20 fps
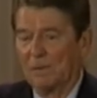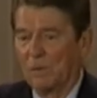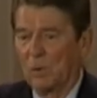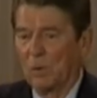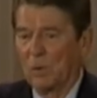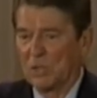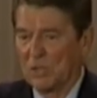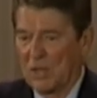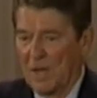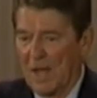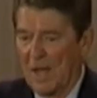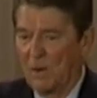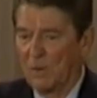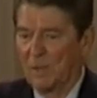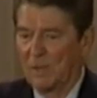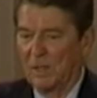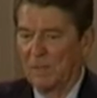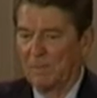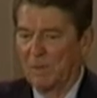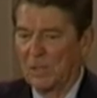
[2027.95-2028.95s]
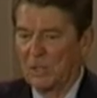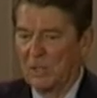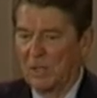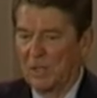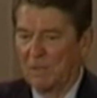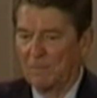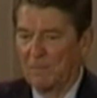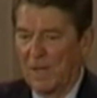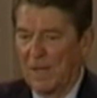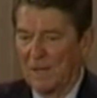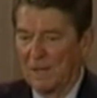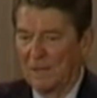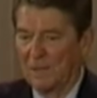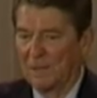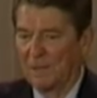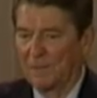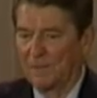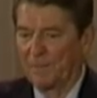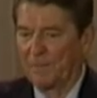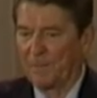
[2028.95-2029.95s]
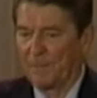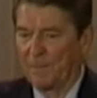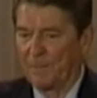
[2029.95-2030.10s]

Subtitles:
of course, now in the budgeting battle,